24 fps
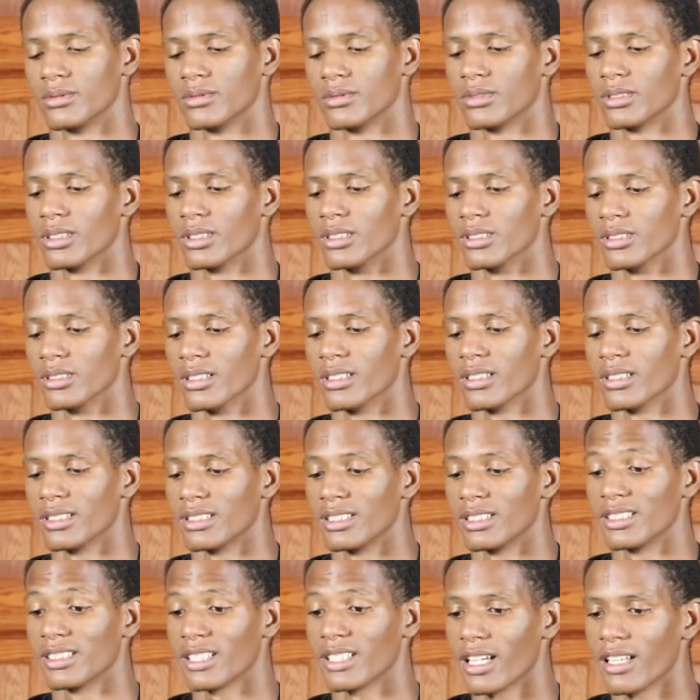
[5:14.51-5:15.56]
So as long as
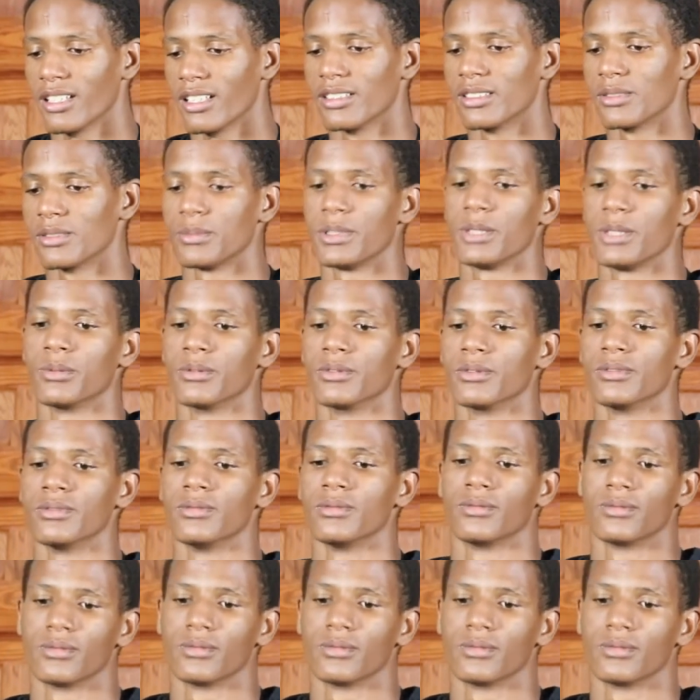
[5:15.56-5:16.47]
He's challenging people,